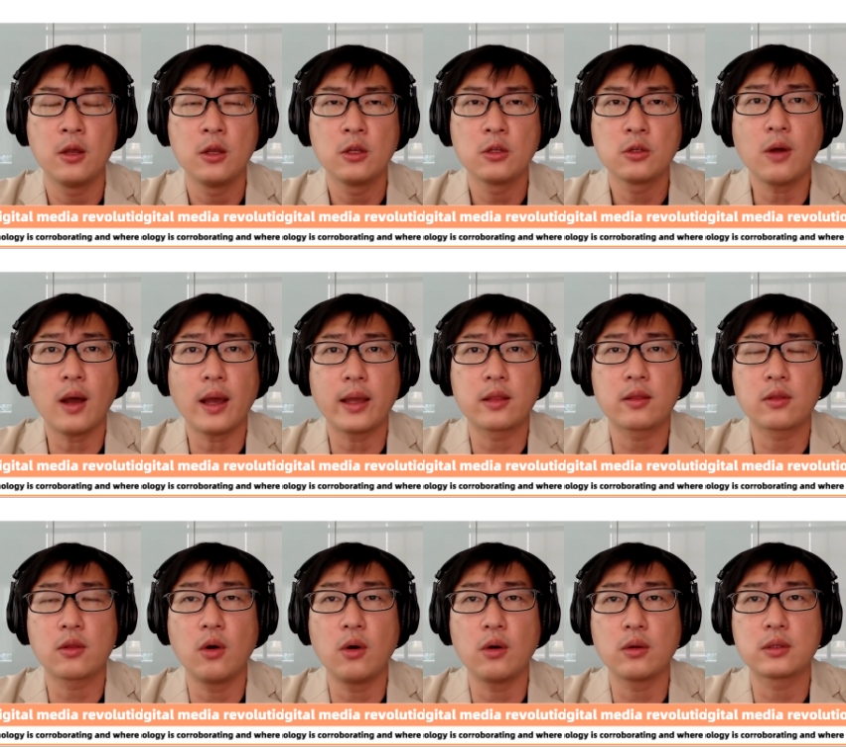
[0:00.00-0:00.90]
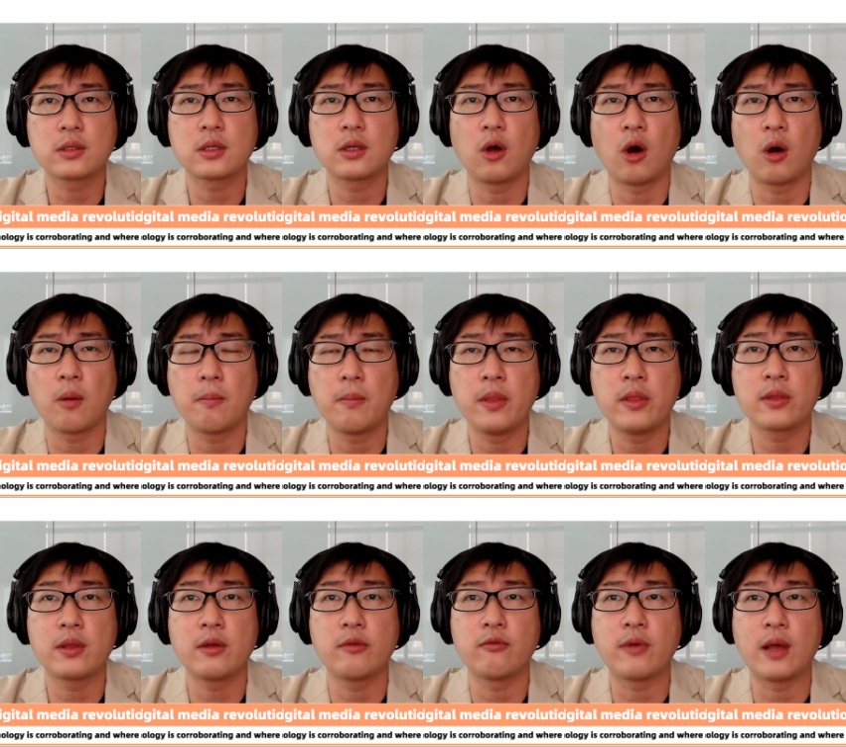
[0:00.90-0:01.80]
So I thought
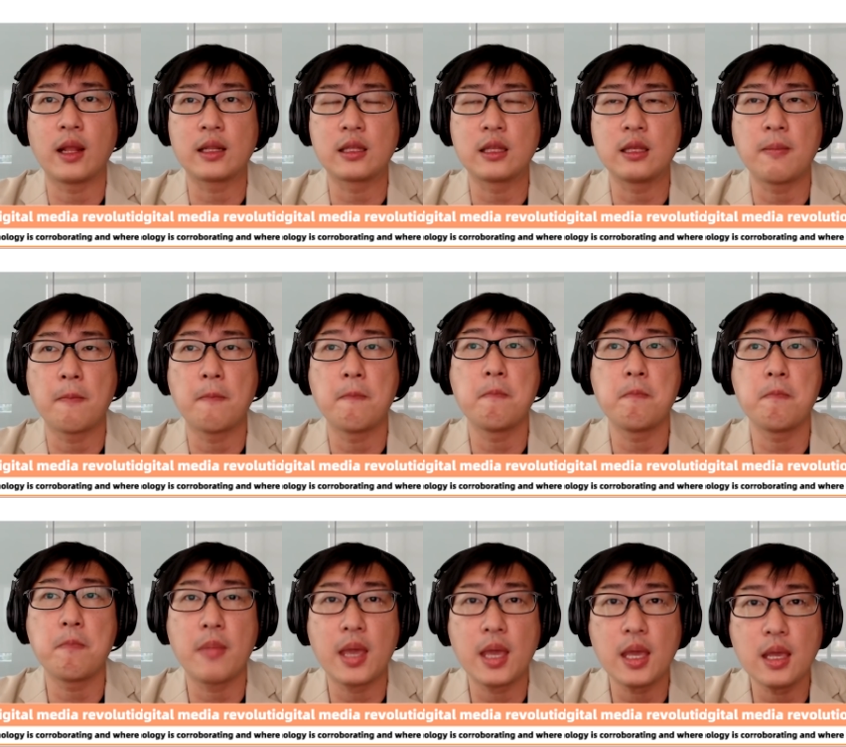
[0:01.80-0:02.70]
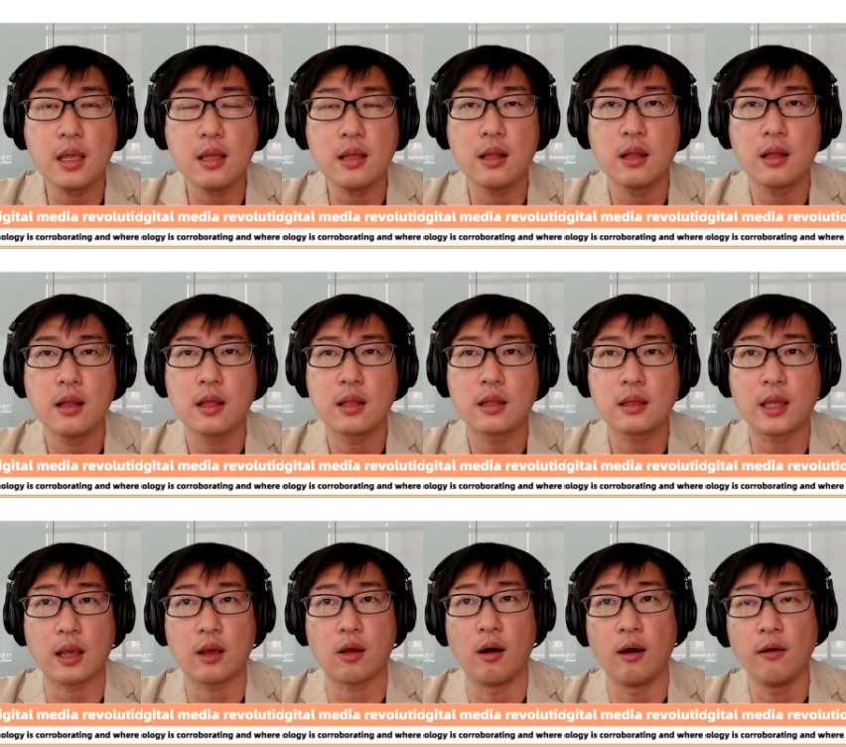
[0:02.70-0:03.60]
augmented reality may
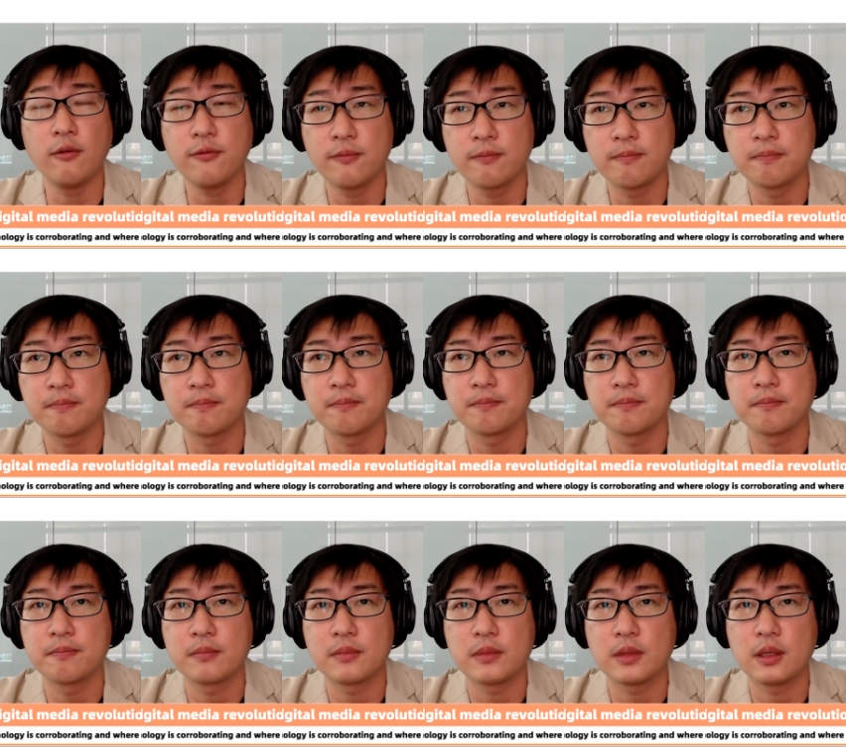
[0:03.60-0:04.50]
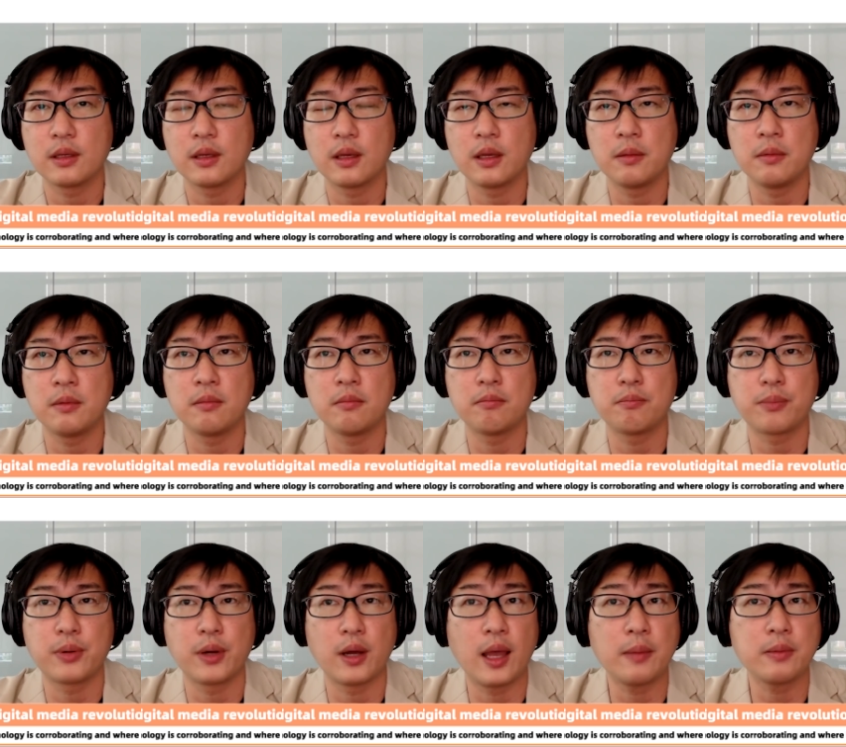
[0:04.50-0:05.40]
take off in
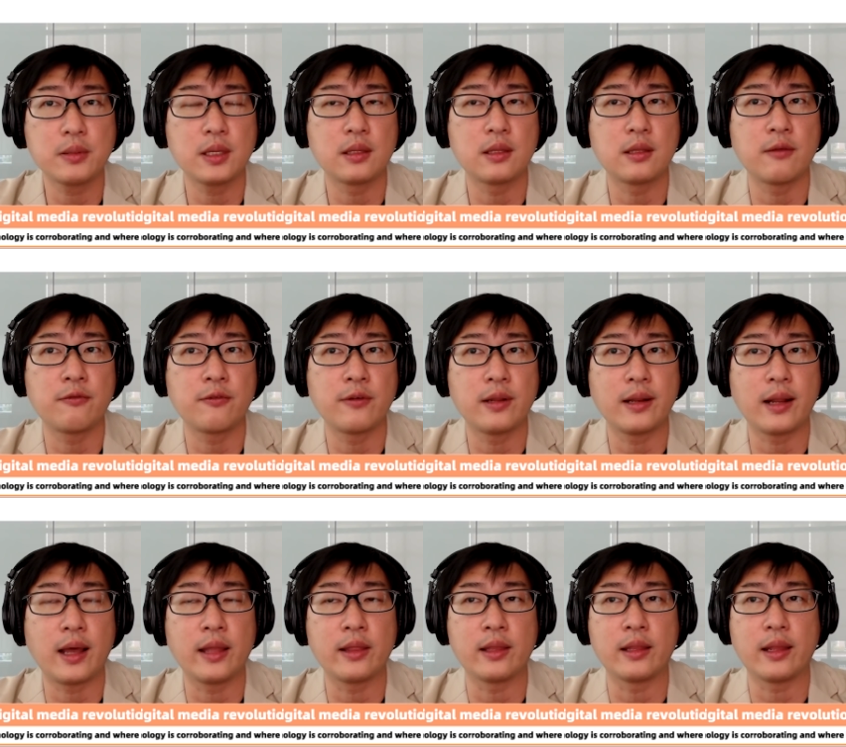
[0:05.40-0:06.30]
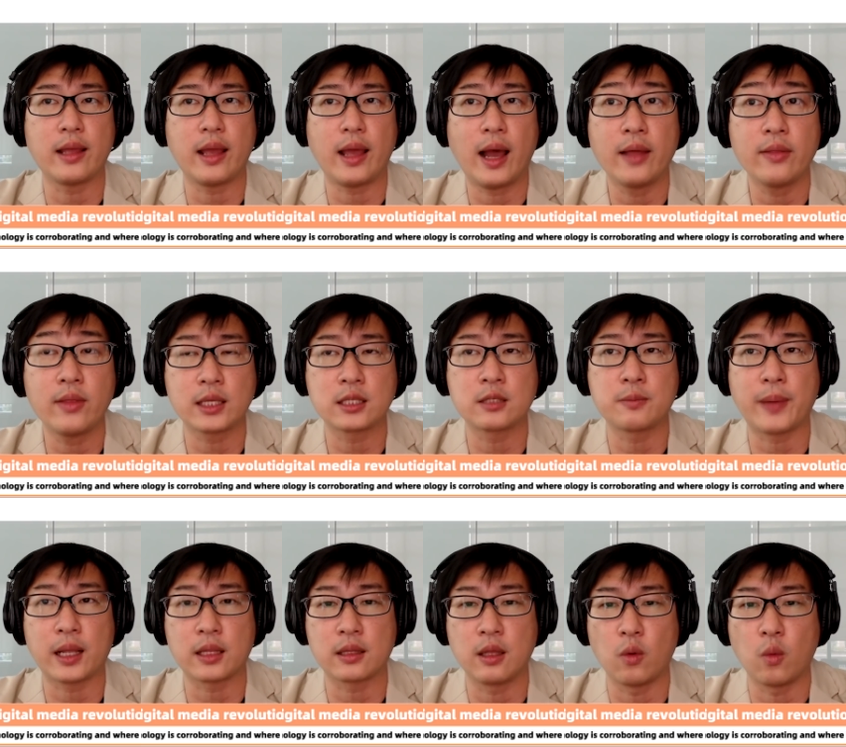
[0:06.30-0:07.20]
perhaps a different and
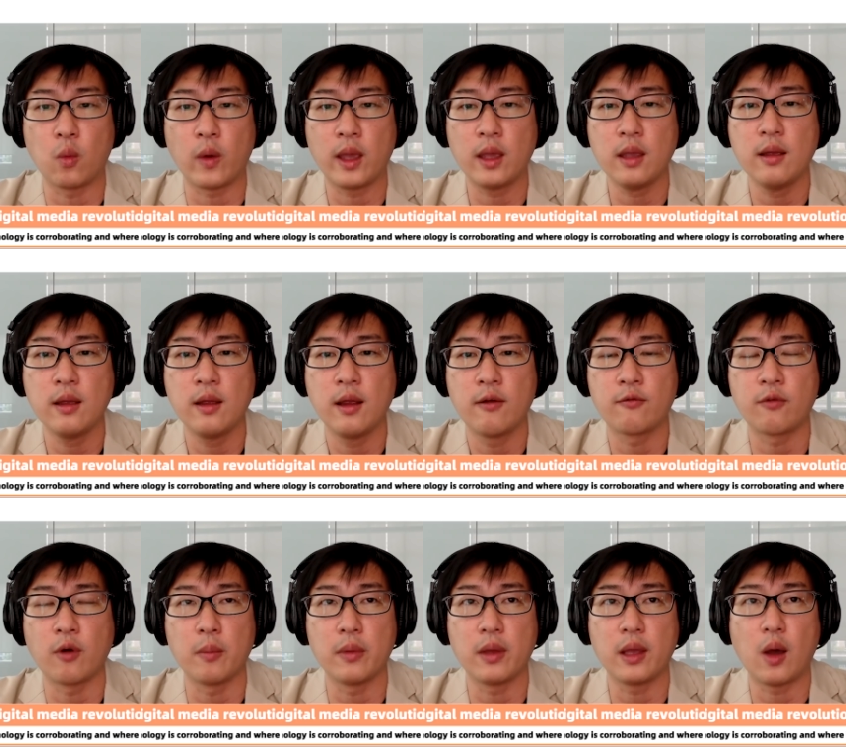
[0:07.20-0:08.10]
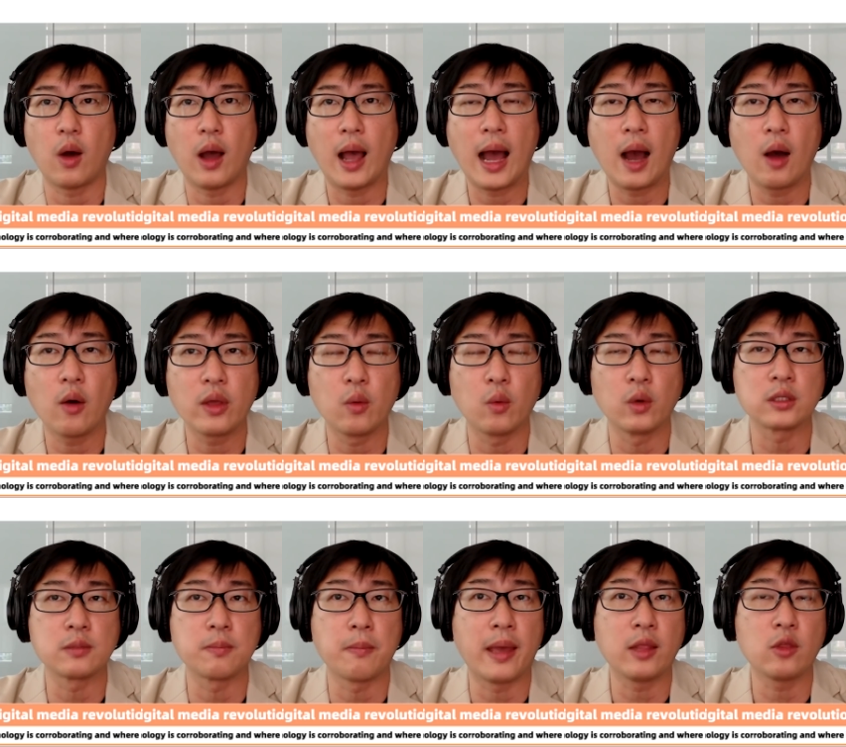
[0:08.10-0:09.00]
unexpected way from how it
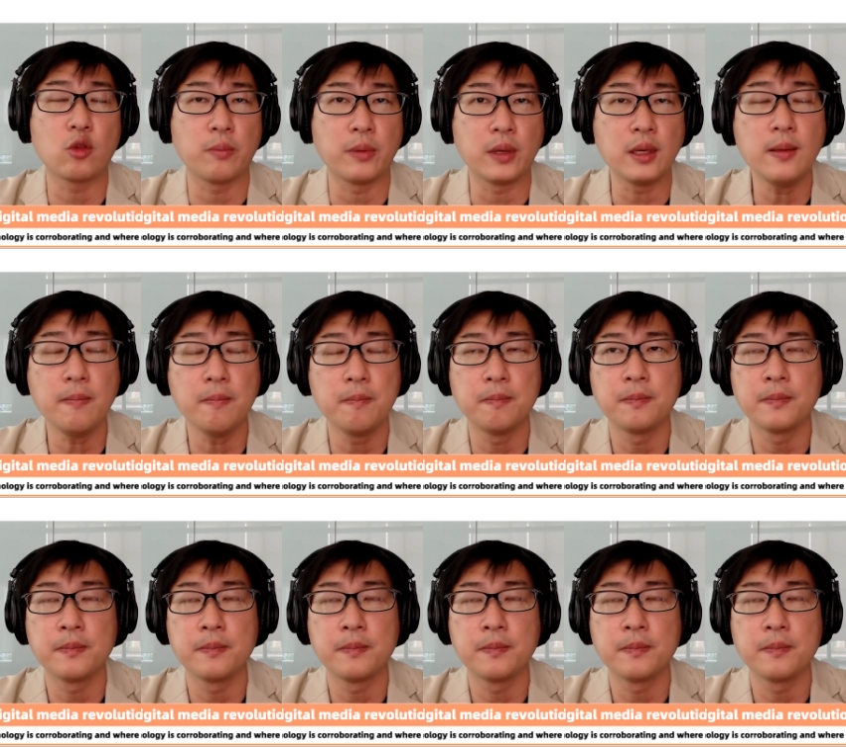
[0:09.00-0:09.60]
was meant to be,